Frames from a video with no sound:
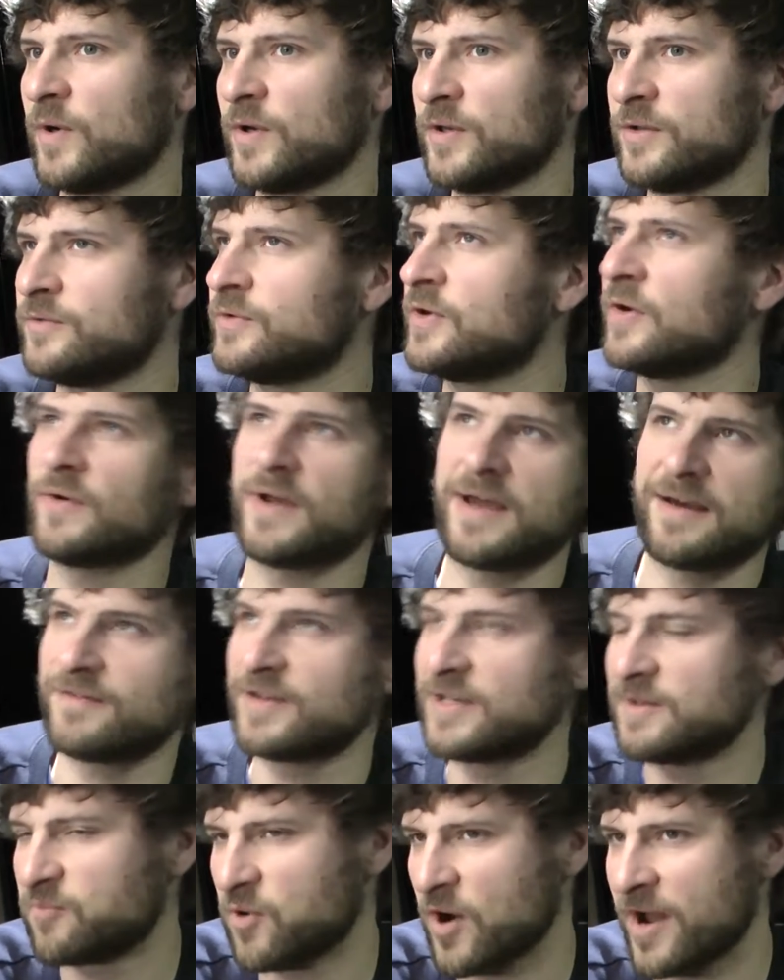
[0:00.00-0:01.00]
where you don't
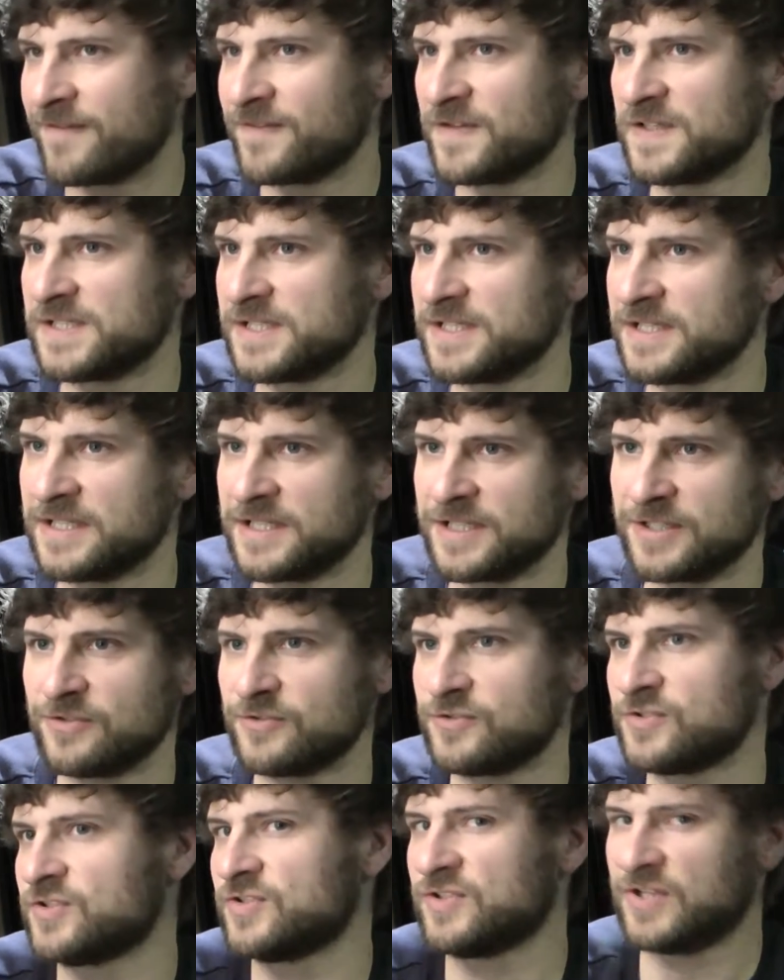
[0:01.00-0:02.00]
have any privacy and
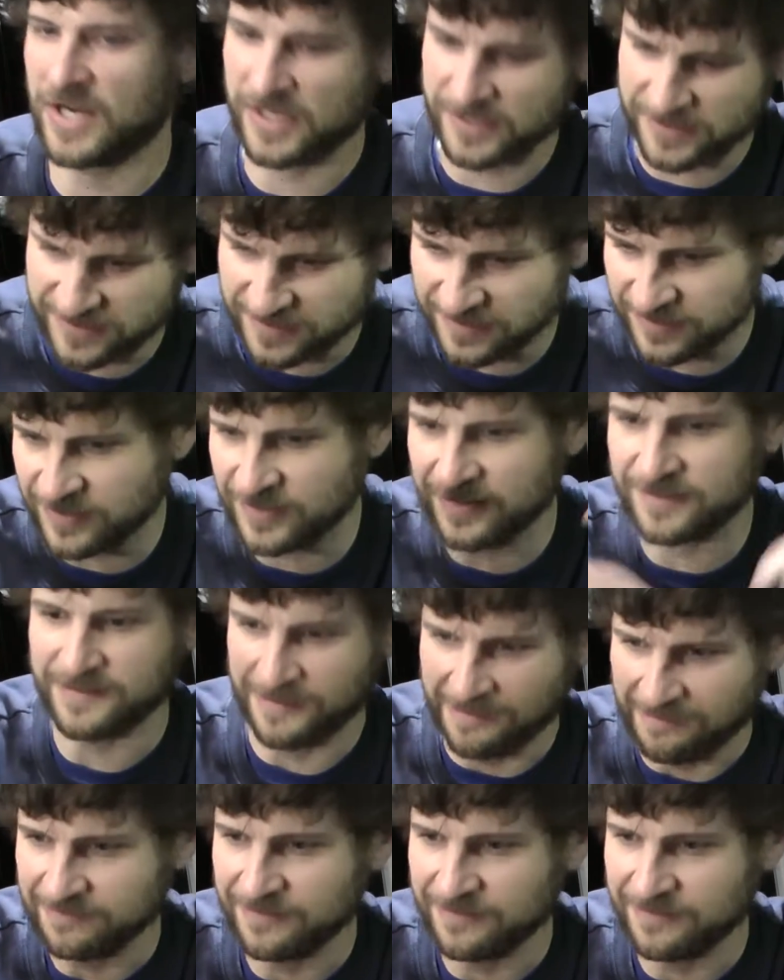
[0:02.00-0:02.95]
you're just constantly